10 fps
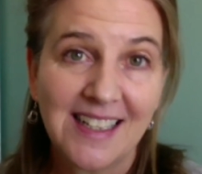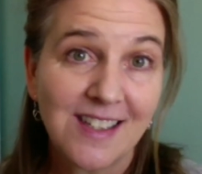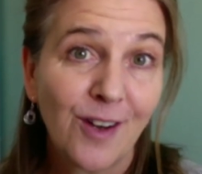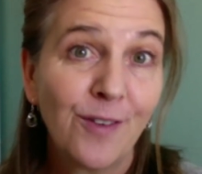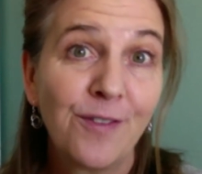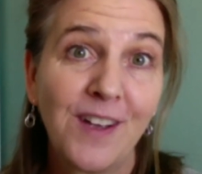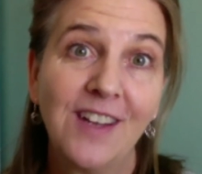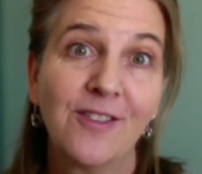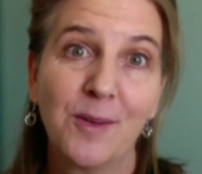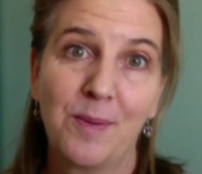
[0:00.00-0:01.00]
It's their
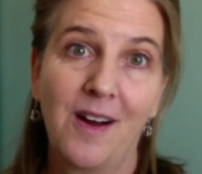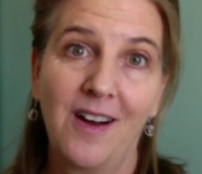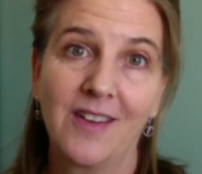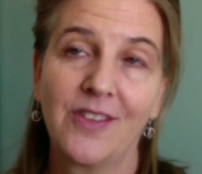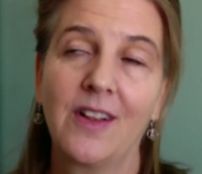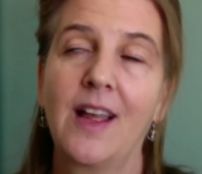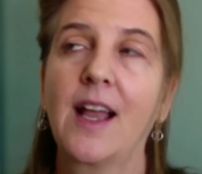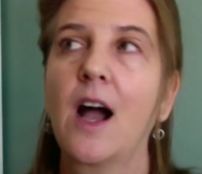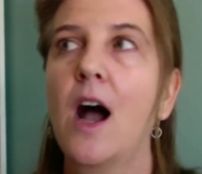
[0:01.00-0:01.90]
favorite part. They're like,